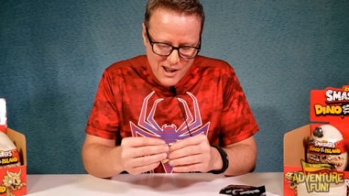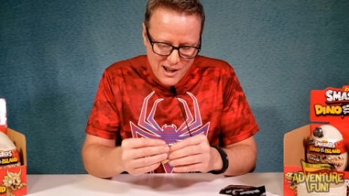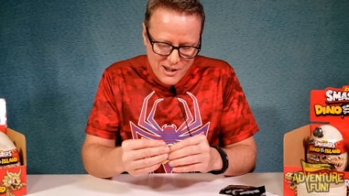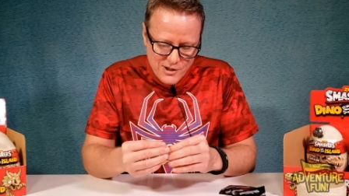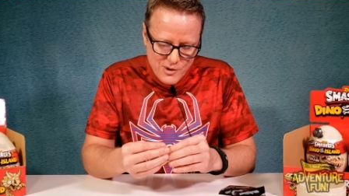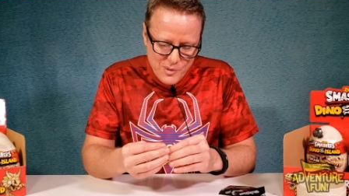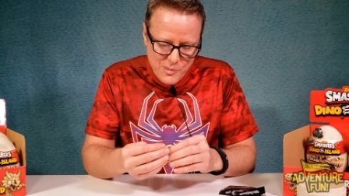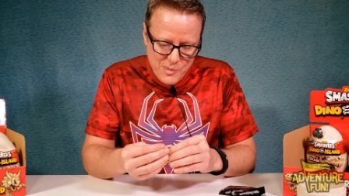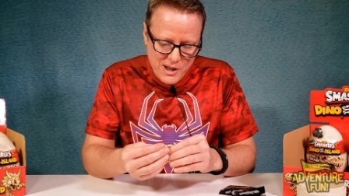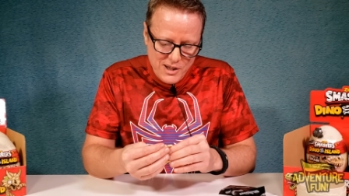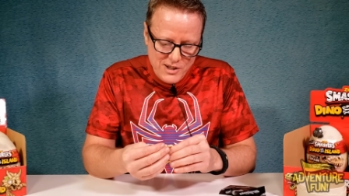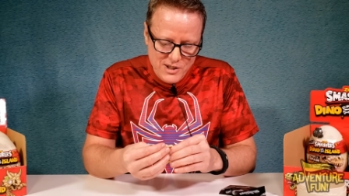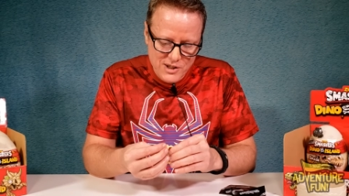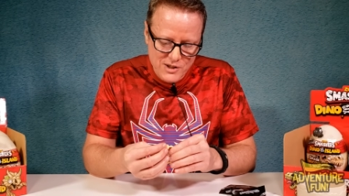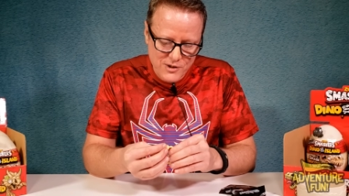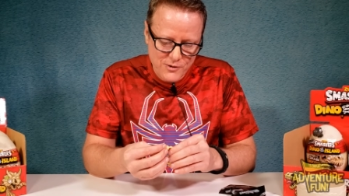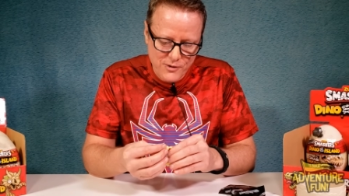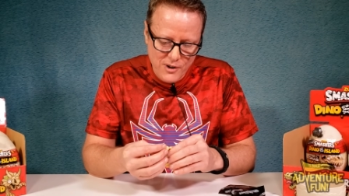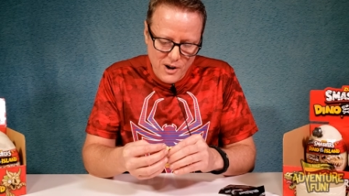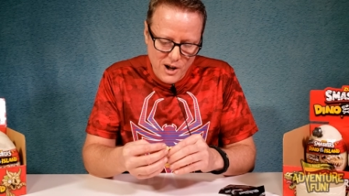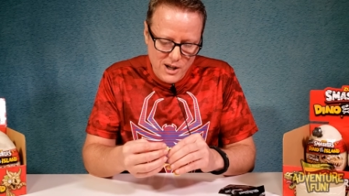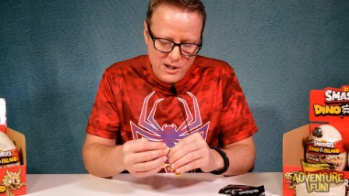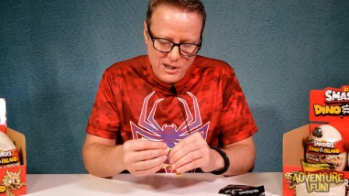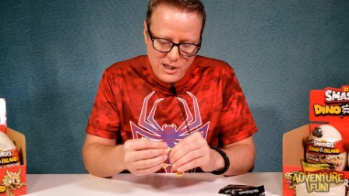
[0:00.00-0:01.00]
that's what makes this
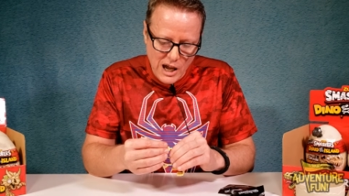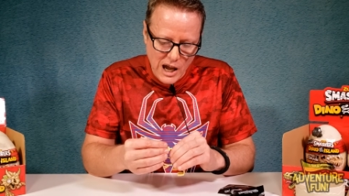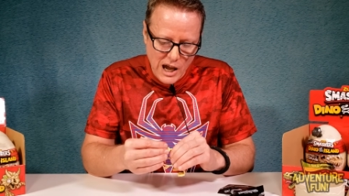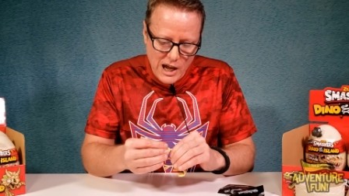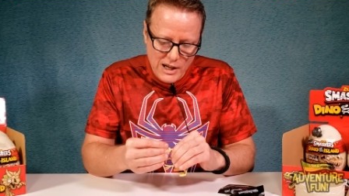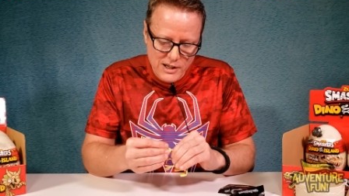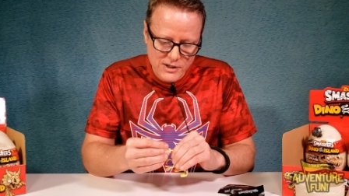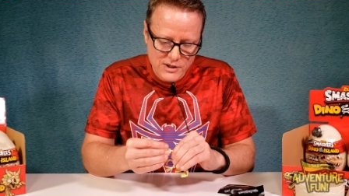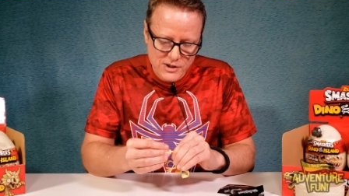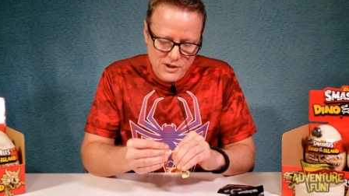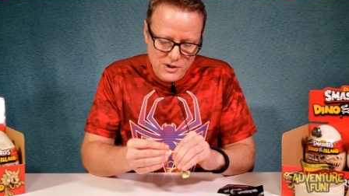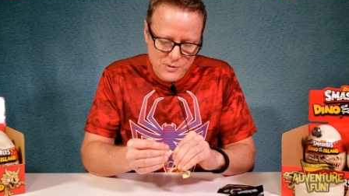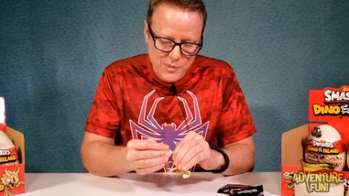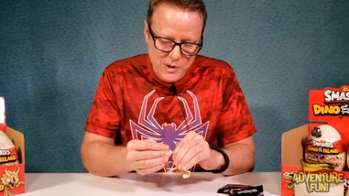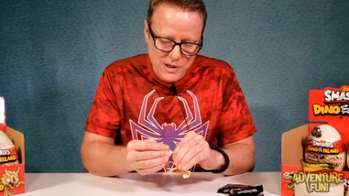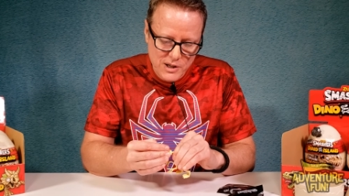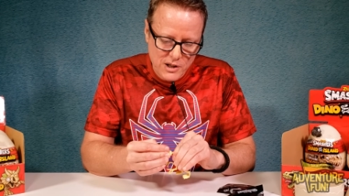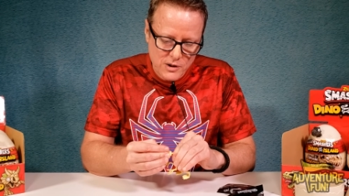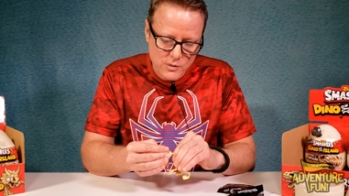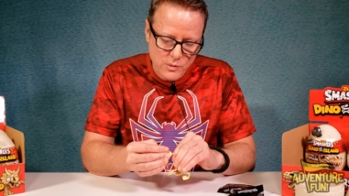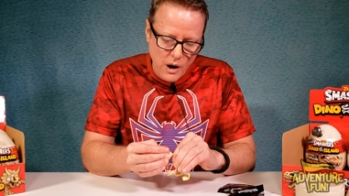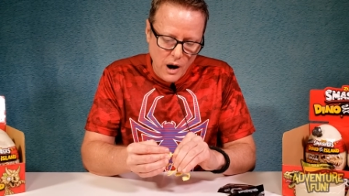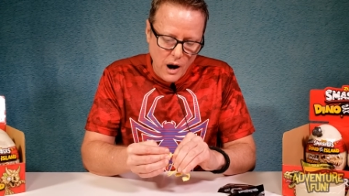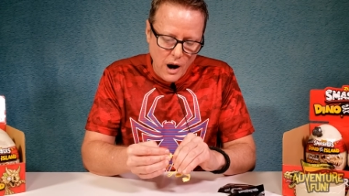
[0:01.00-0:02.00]
fun, guys, is
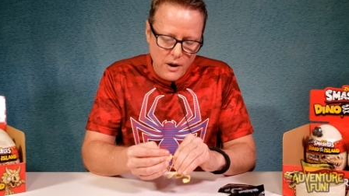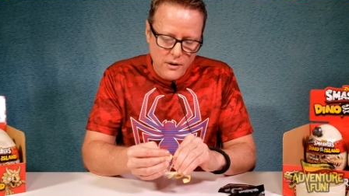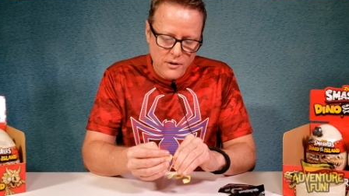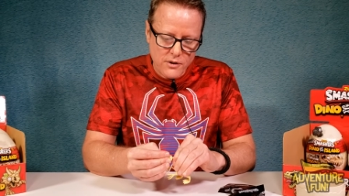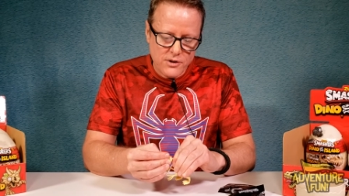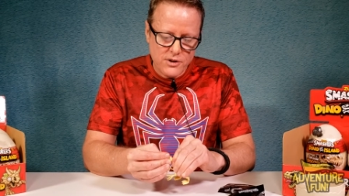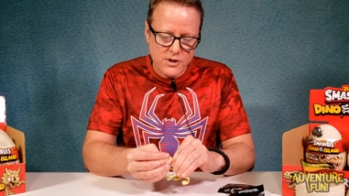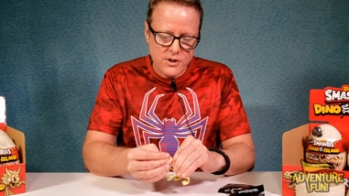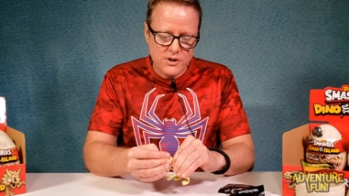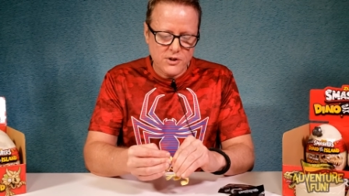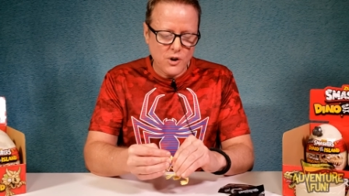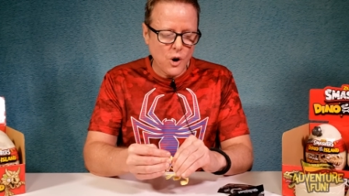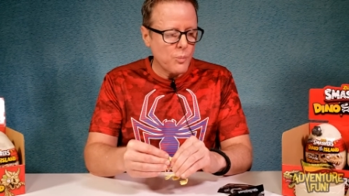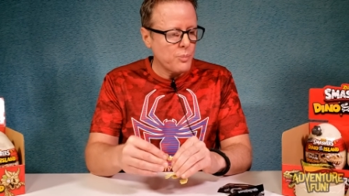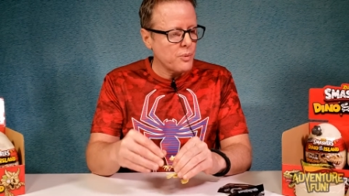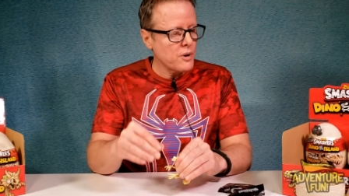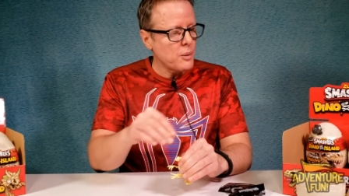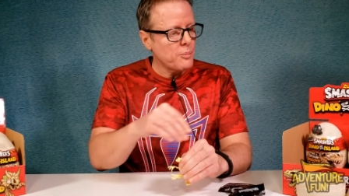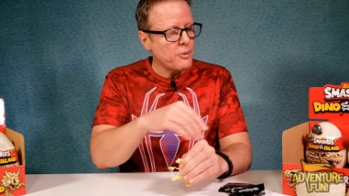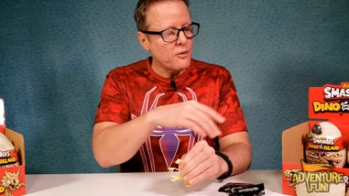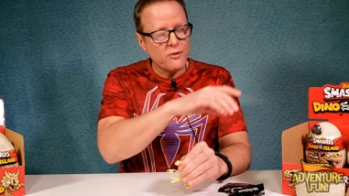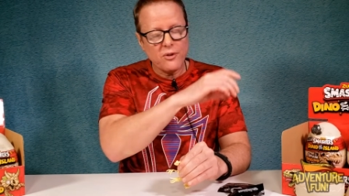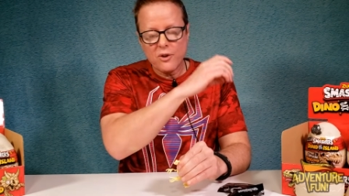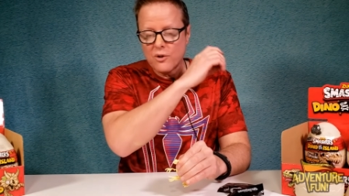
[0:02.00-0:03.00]
because while others just open
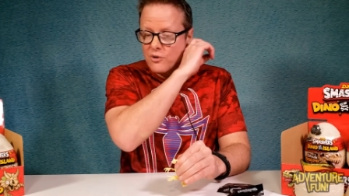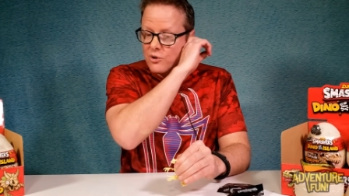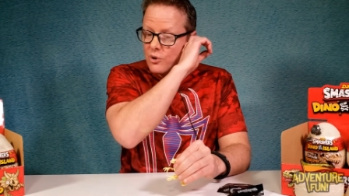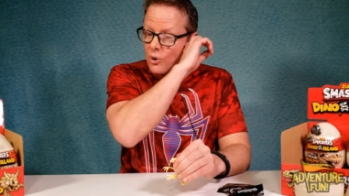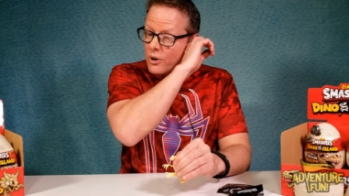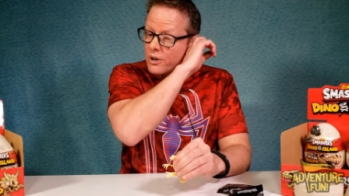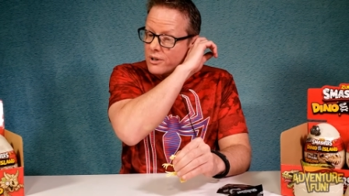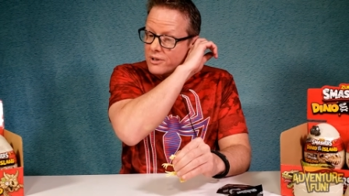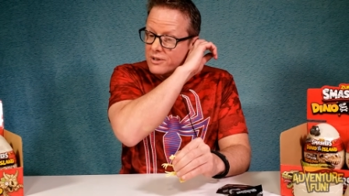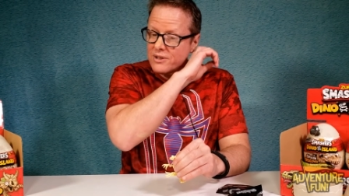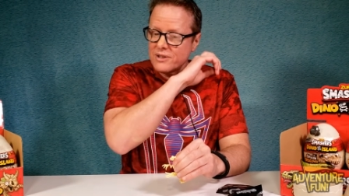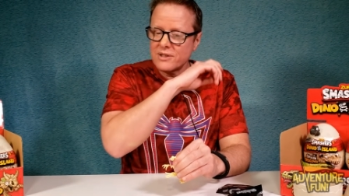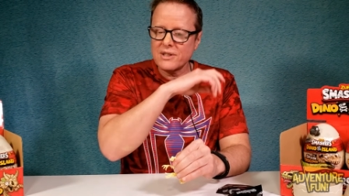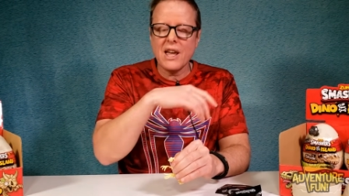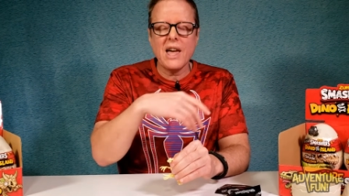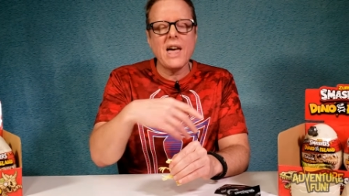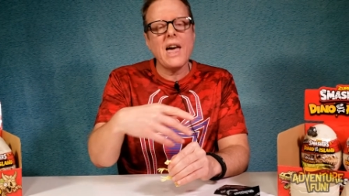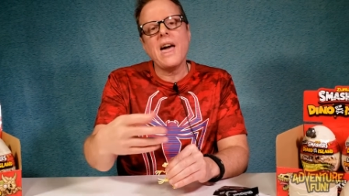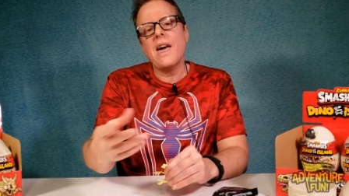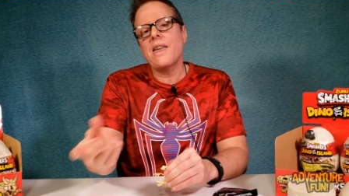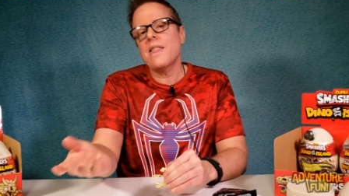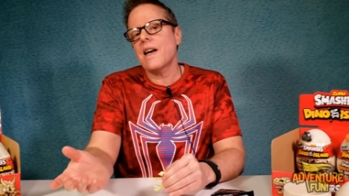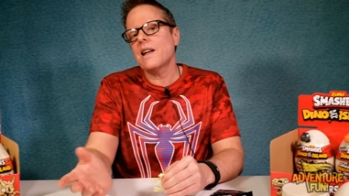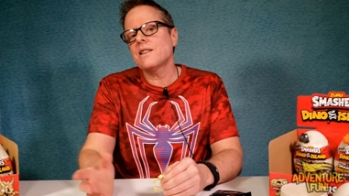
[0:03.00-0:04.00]
up a few toys and they say,
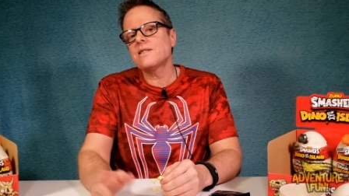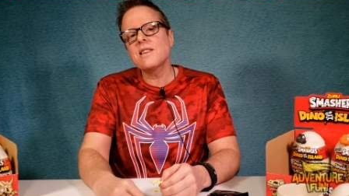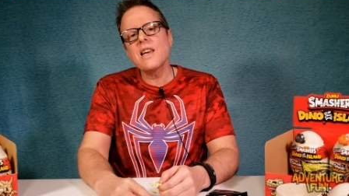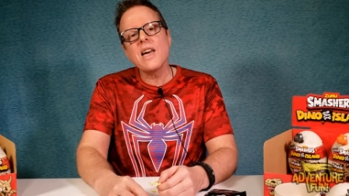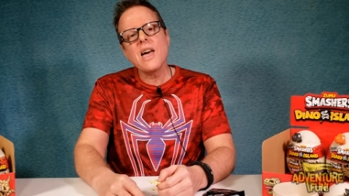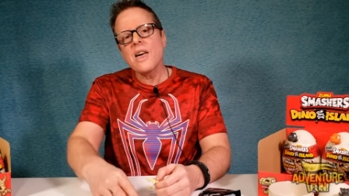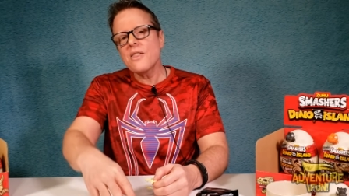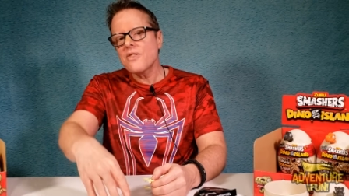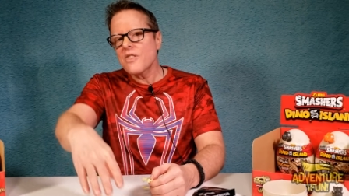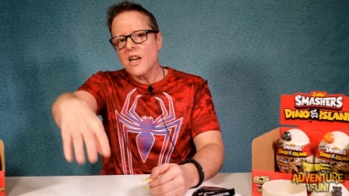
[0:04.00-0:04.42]
hey, that's it.